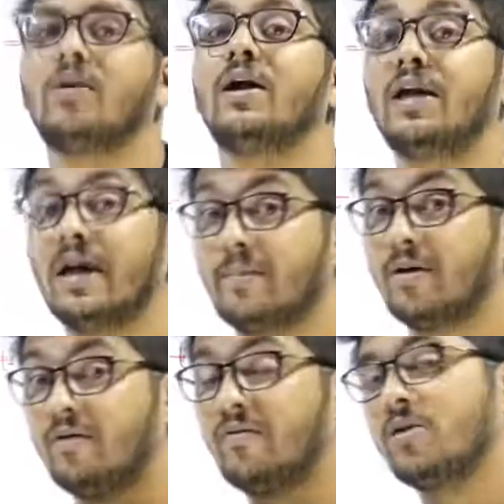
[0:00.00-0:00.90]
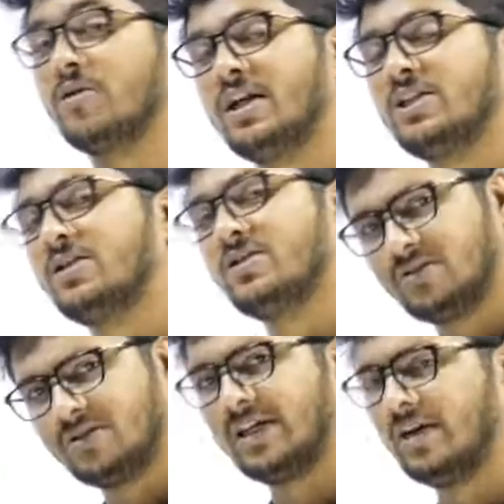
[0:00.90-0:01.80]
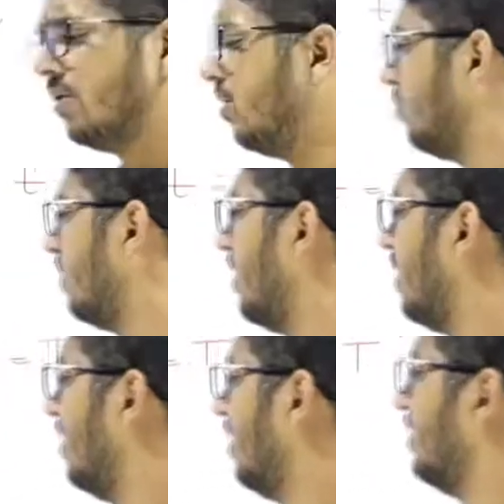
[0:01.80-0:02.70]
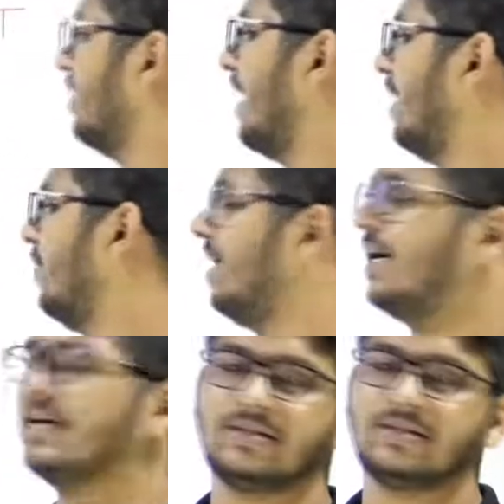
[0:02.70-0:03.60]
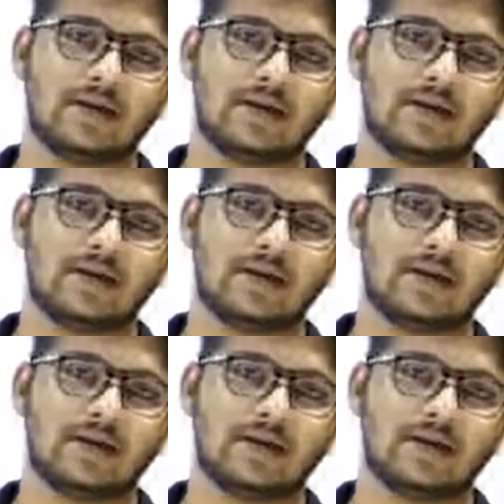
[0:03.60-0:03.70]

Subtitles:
to 1, number of oscillations equal to 1, the time taken is